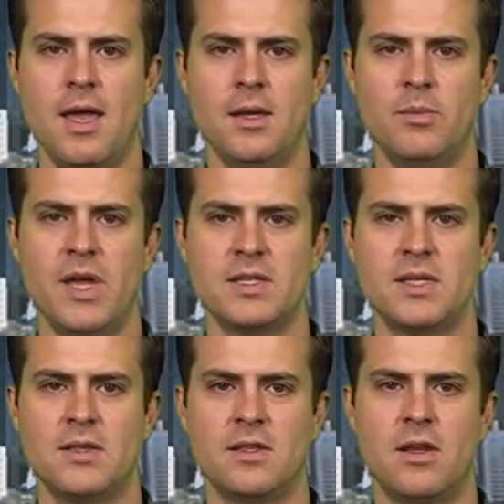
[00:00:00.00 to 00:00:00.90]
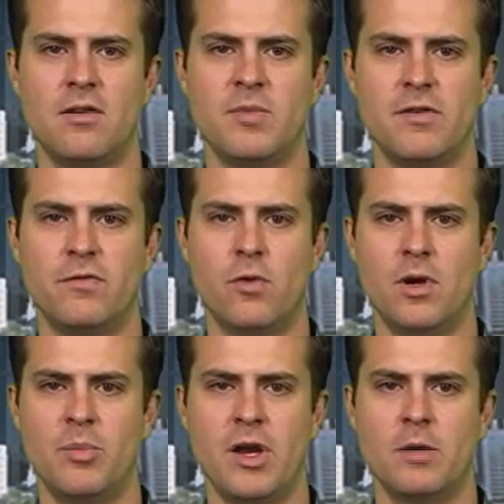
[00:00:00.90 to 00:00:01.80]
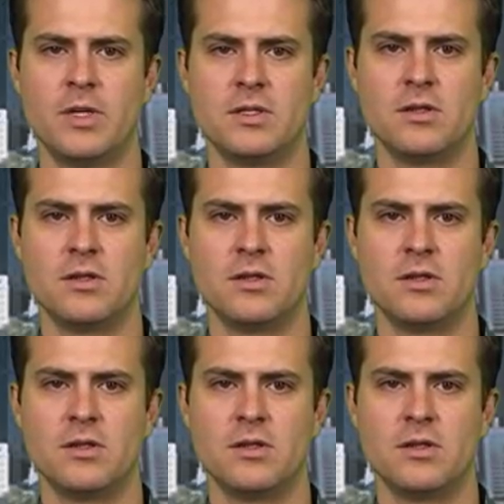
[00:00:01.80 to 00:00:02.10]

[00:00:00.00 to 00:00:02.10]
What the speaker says: AM Best said that there have been 4 impairments